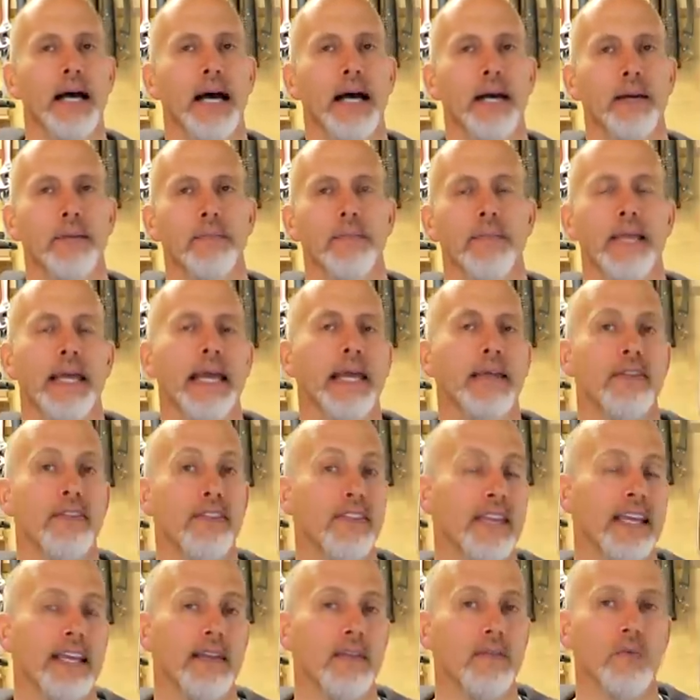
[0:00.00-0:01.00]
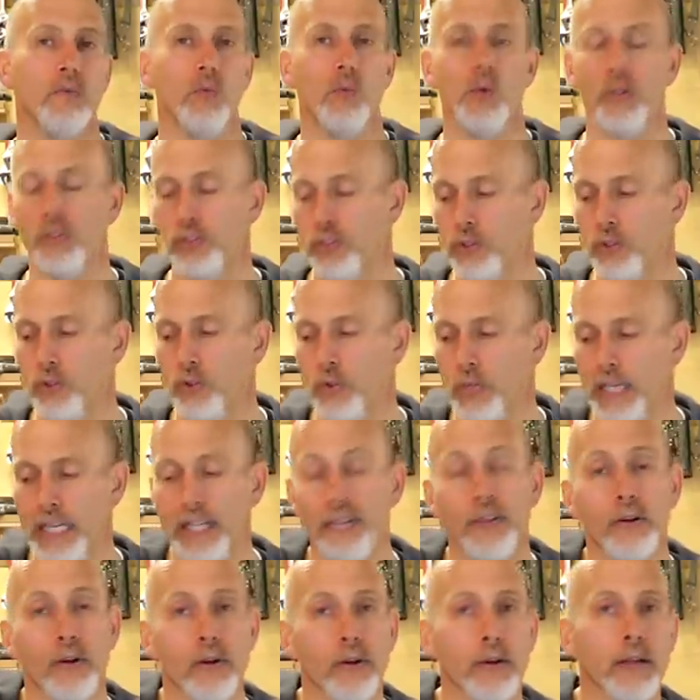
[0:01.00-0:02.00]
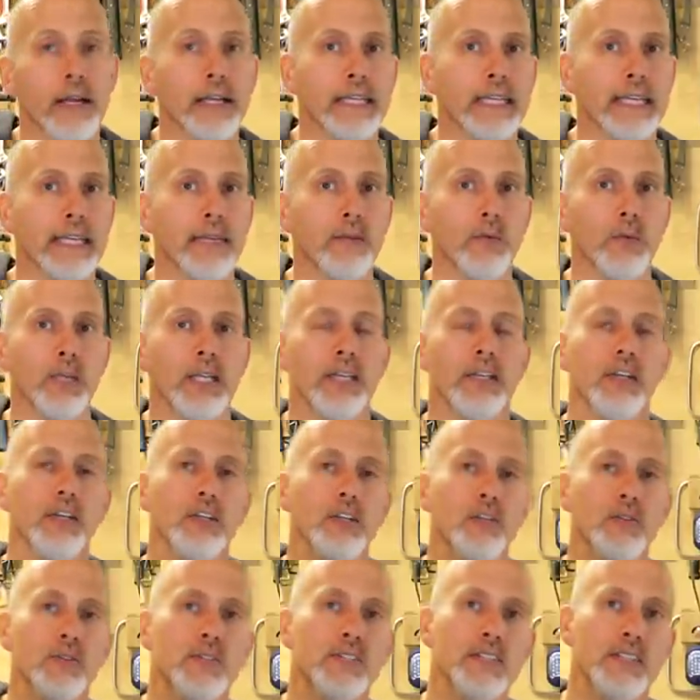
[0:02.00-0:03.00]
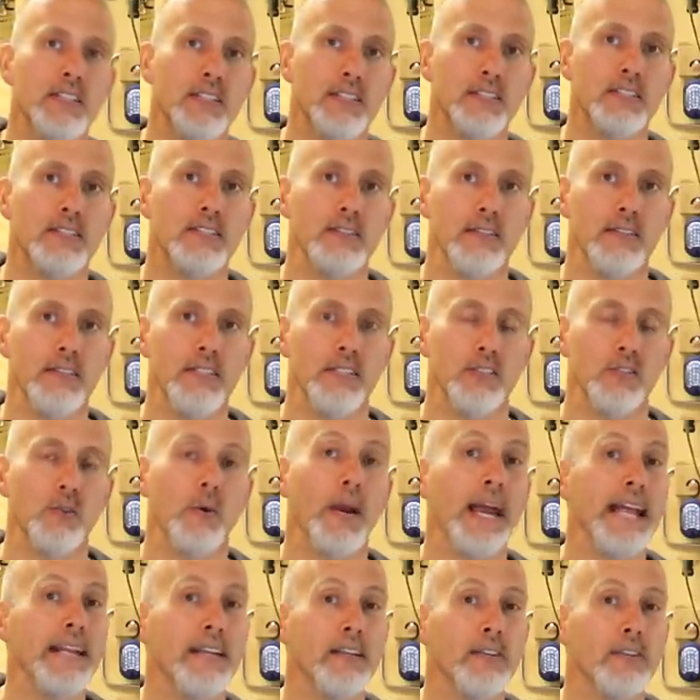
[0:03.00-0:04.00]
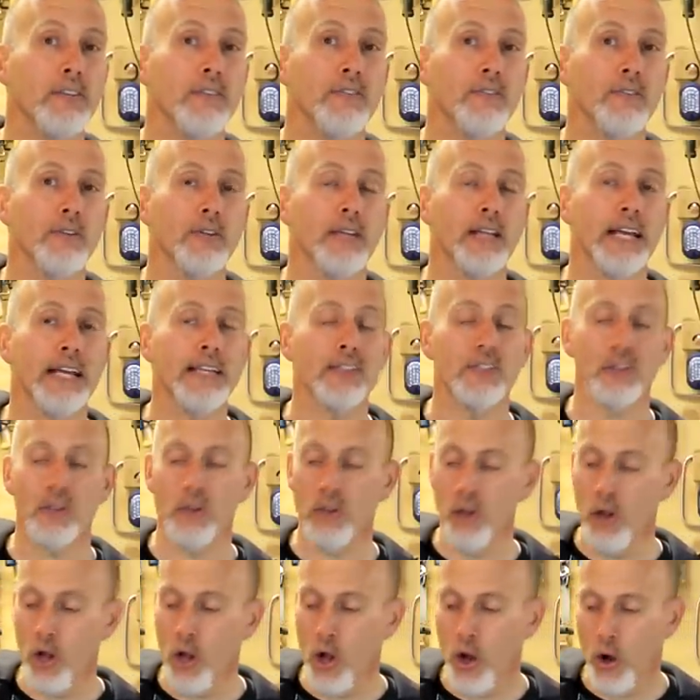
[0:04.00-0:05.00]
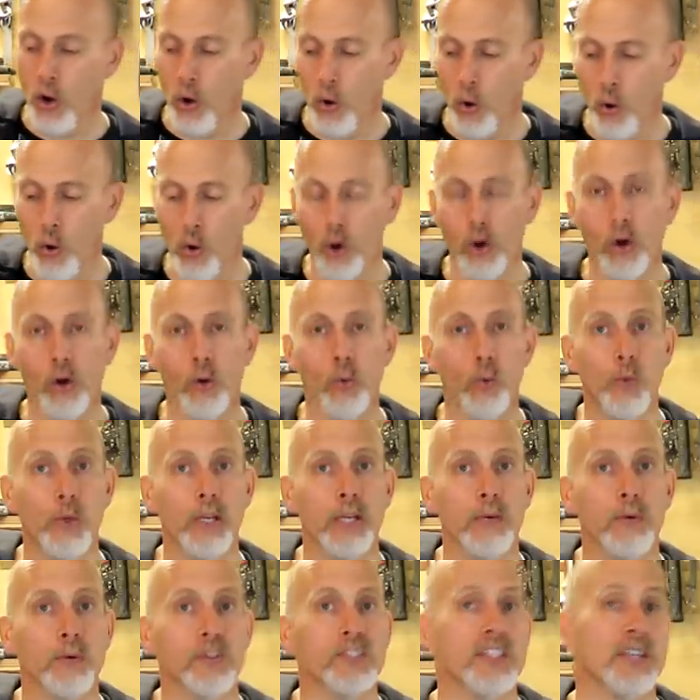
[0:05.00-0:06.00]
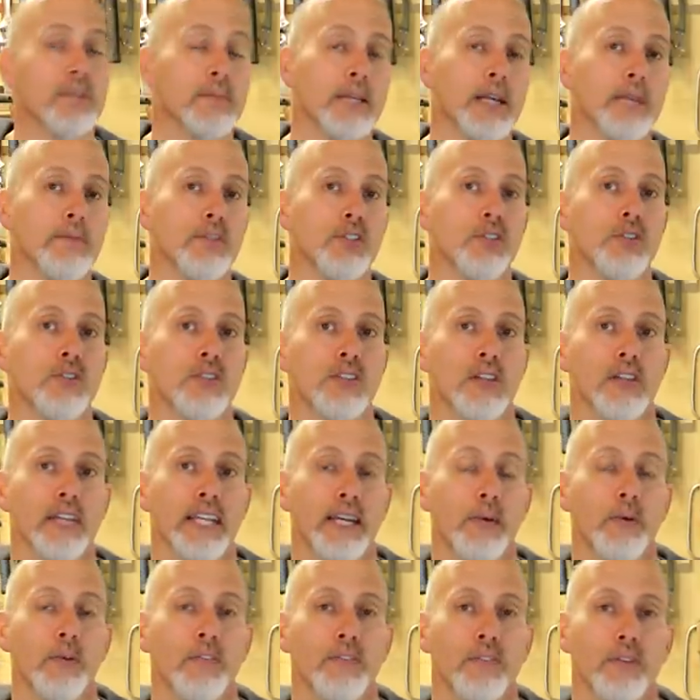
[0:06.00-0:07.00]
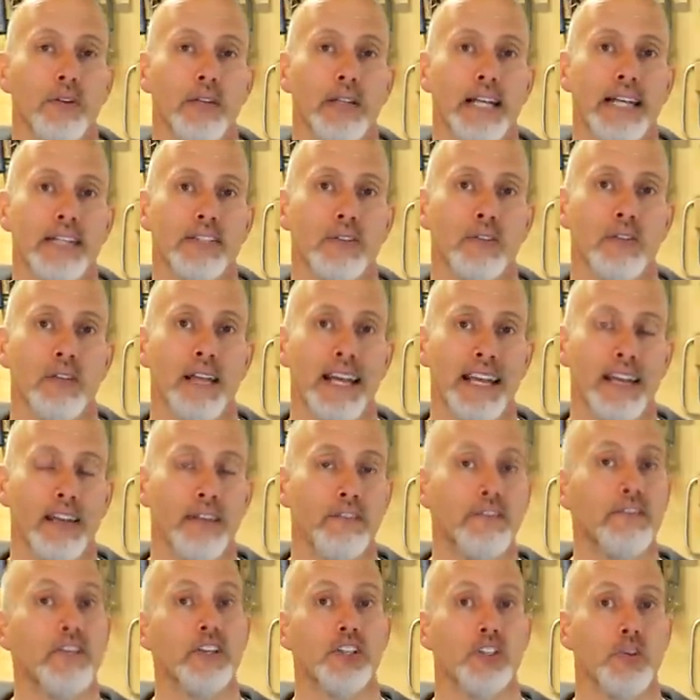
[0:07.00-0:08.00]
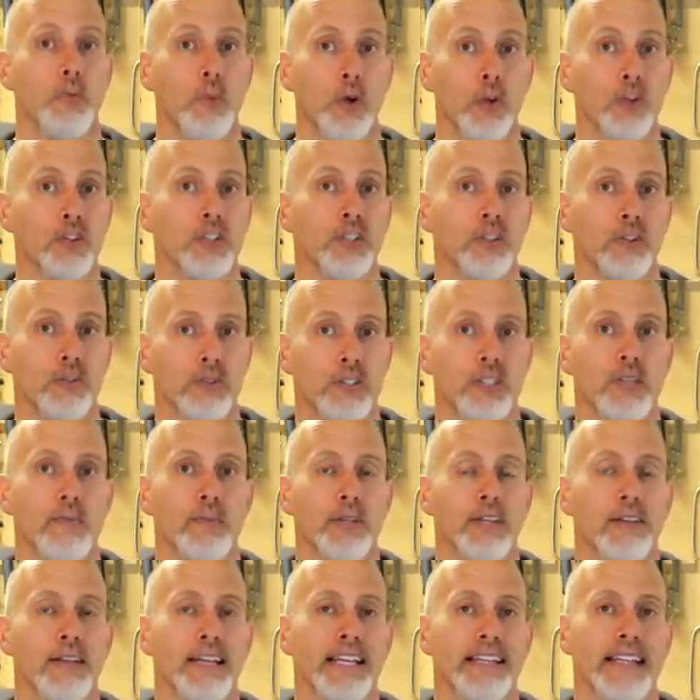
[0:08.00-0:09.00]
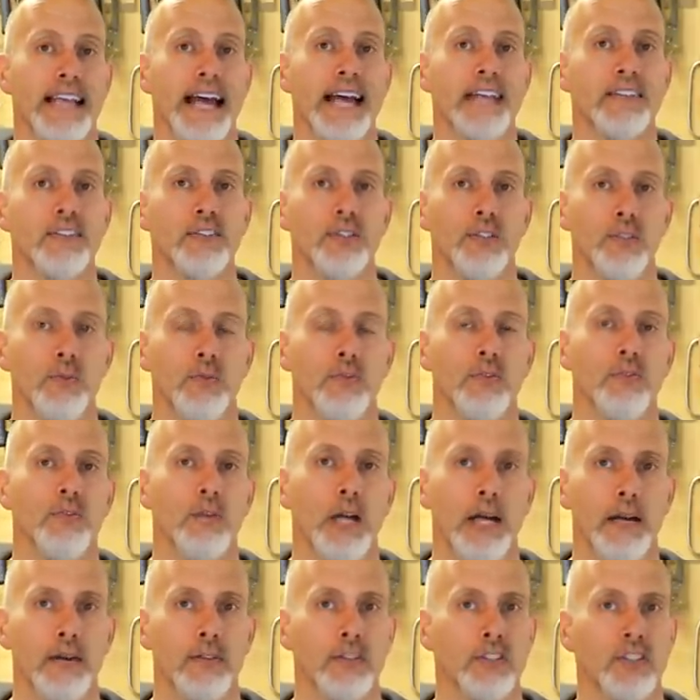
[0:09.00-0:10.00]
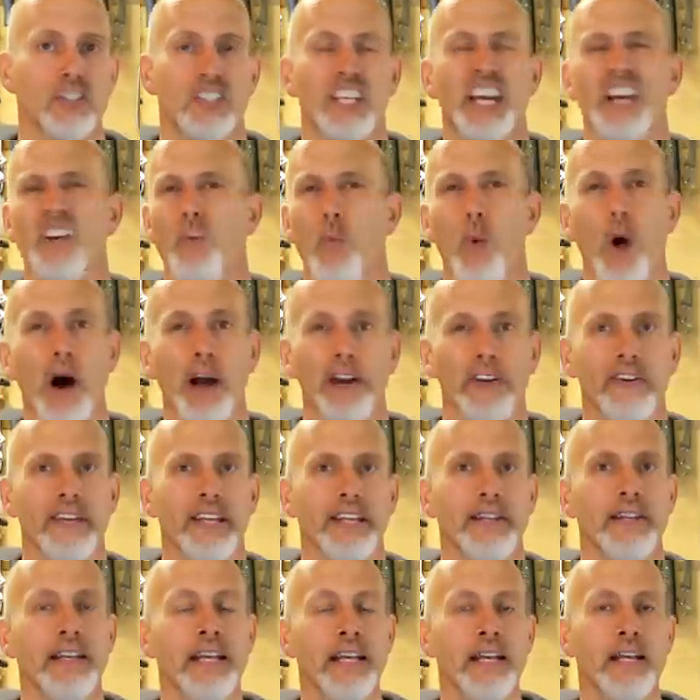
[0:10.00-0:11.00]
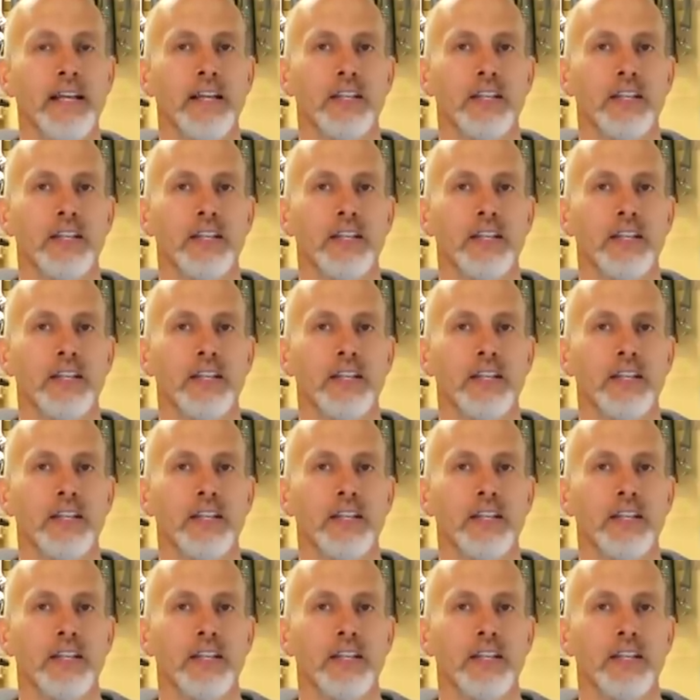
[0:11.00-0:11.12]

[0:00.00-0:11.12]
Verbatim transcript: Um, and then we'll do either, again, we can use this, this granular fertilizer or we will sometimes use a liquid fertilizer like a fish emulsion or something like that to uh, just kind of water in.